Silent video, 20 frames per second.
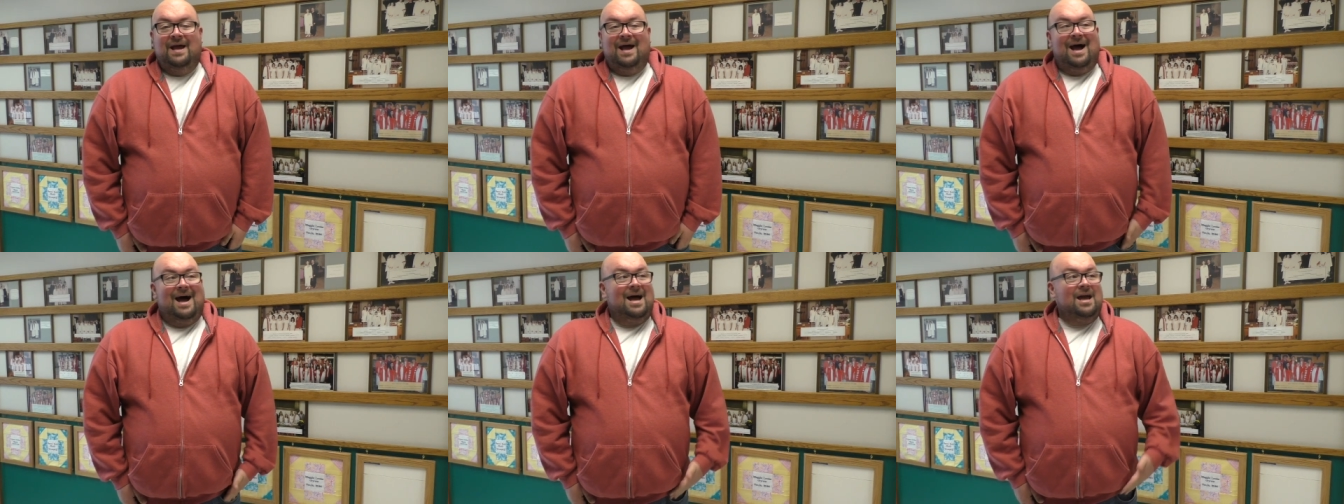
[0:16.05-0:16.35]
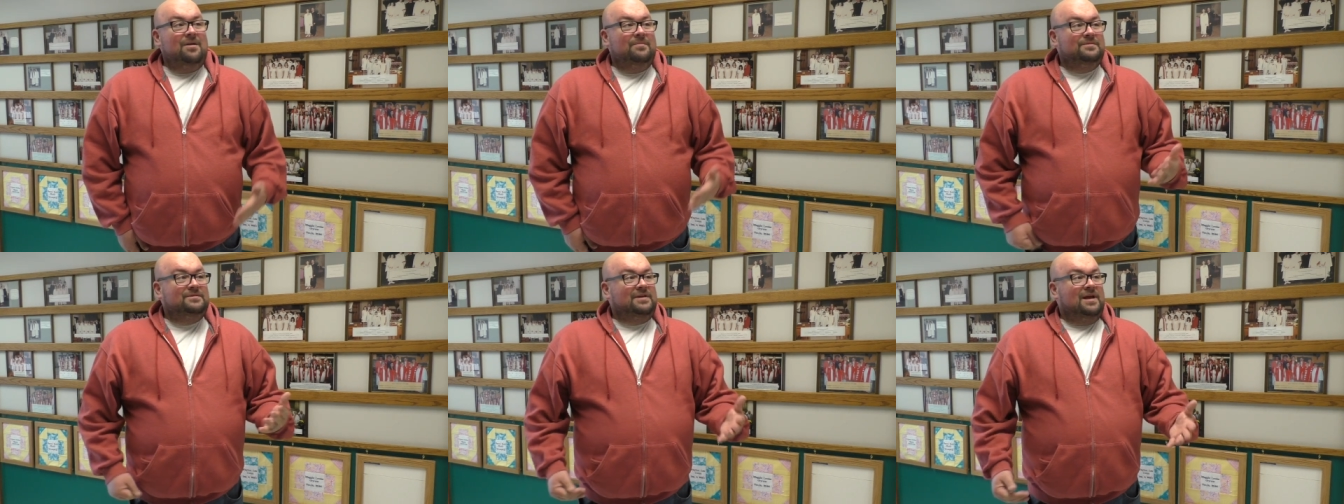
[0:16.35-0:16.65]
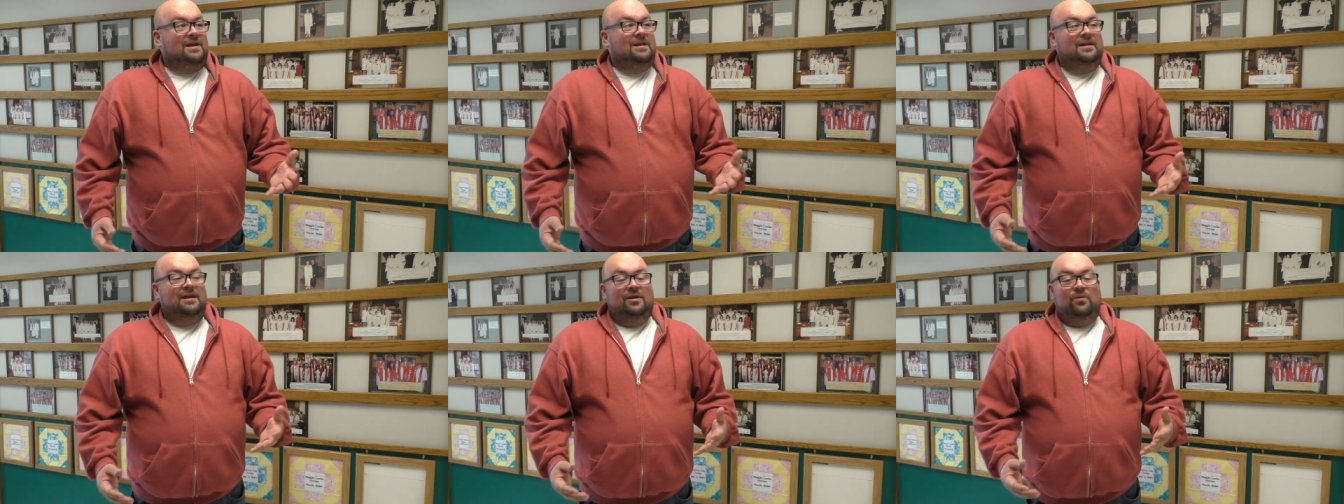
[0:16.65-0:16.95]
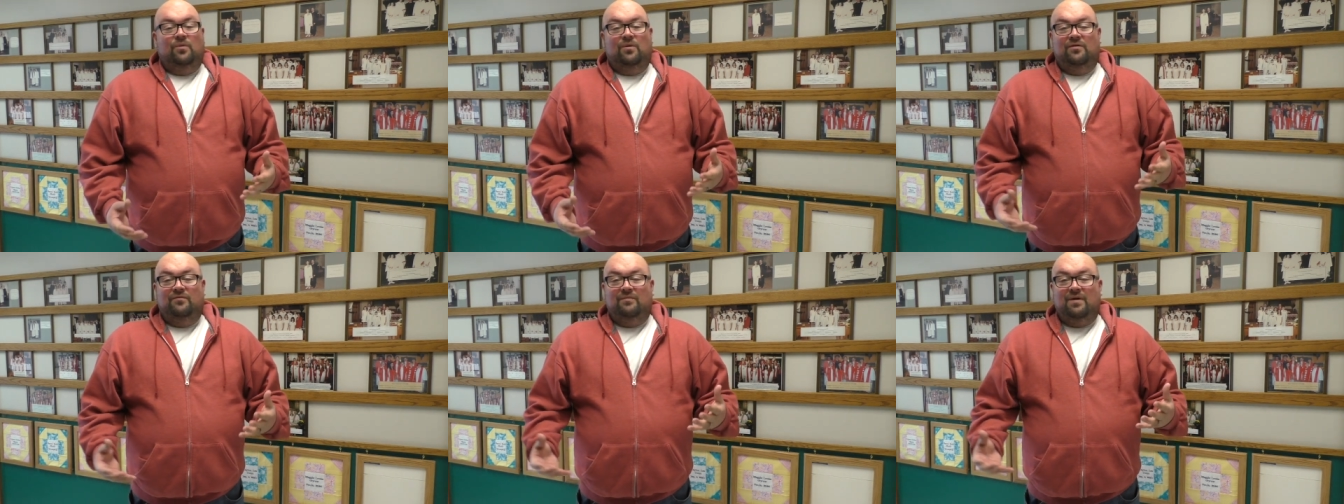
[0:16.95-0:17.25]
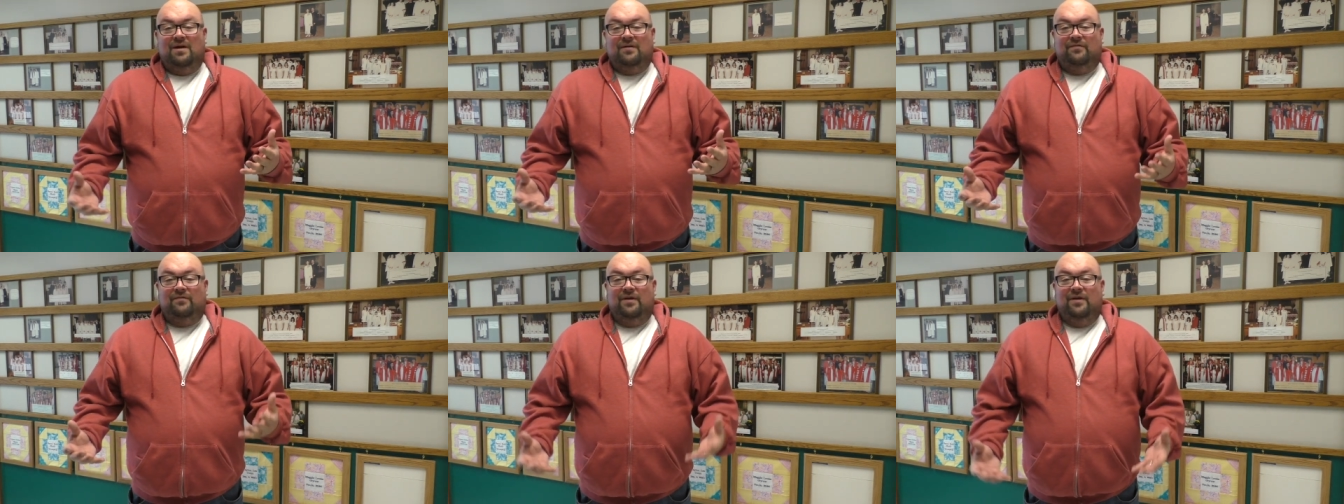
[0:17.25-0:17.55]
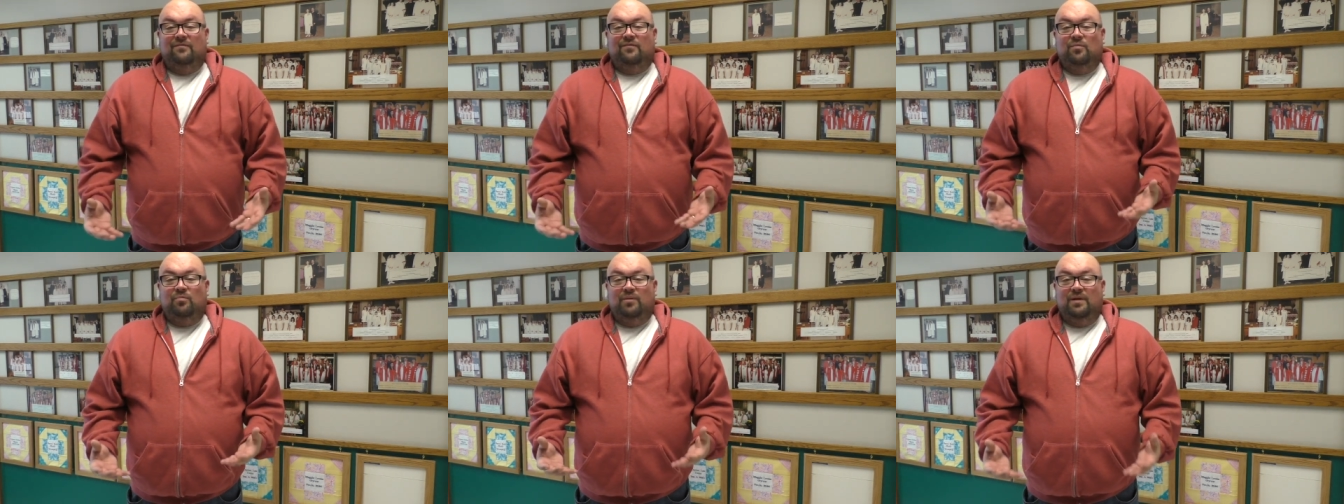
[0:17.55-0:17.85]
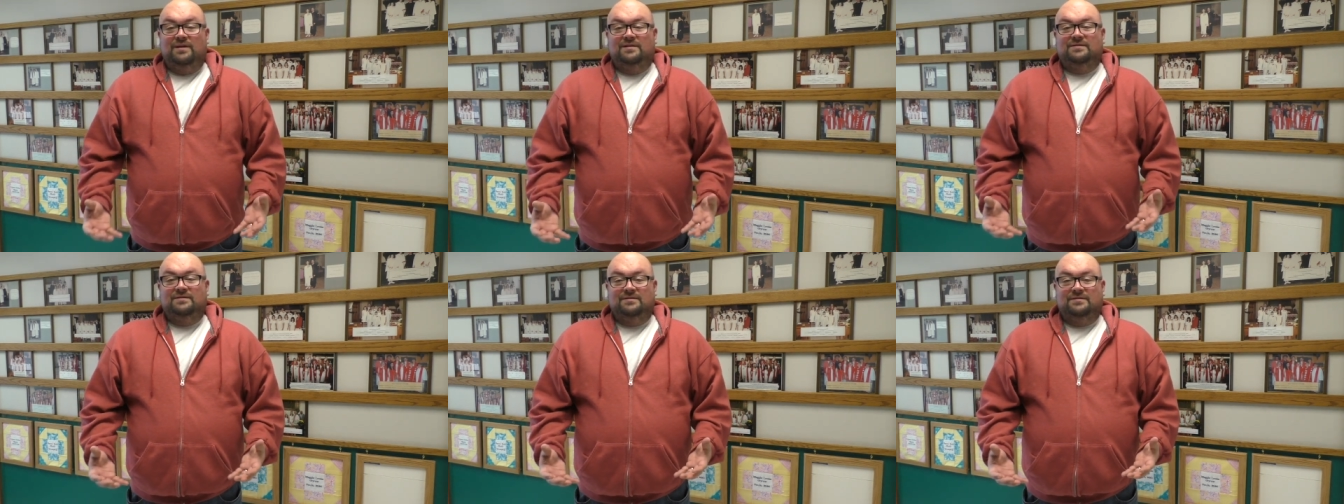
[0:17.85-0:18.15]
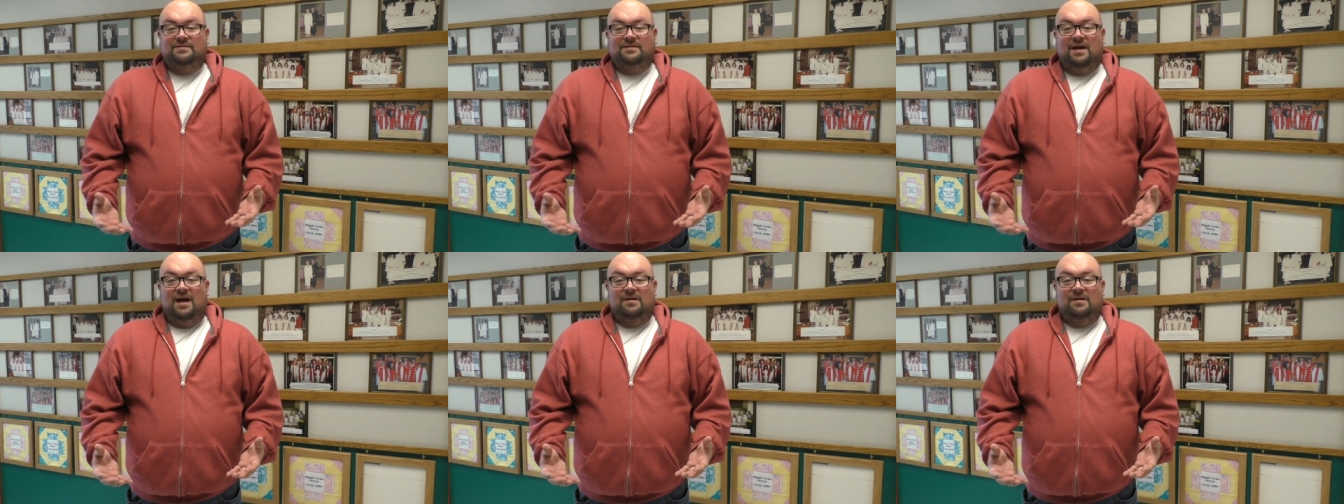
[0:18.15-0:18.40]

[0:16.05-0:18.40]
I am standing in one of my favorite places.